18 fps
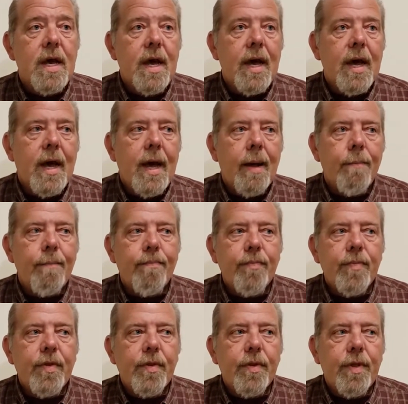
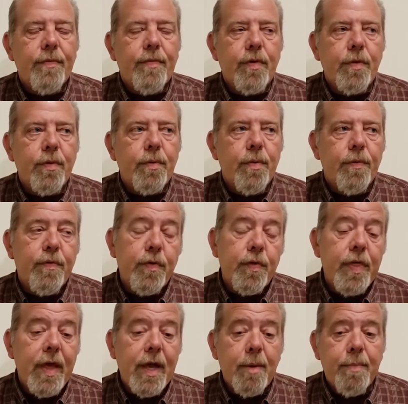If
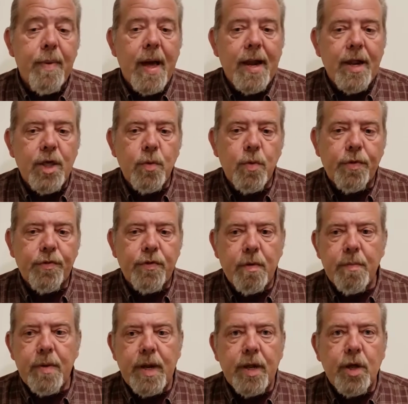you think about it, you want
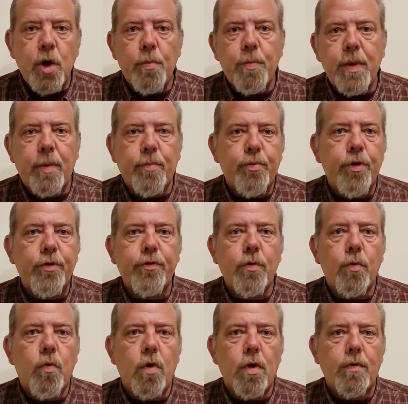somebody to go be a
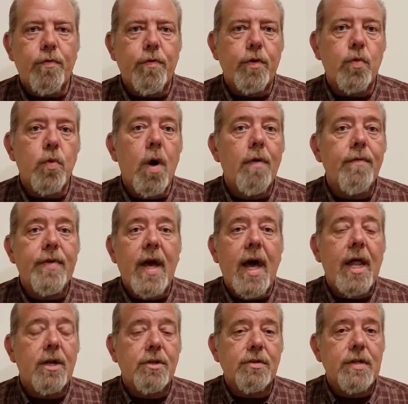prison warden for
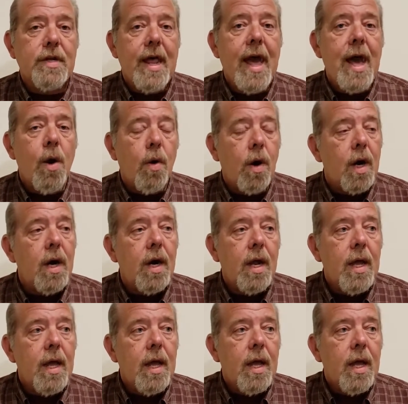$12 an hour,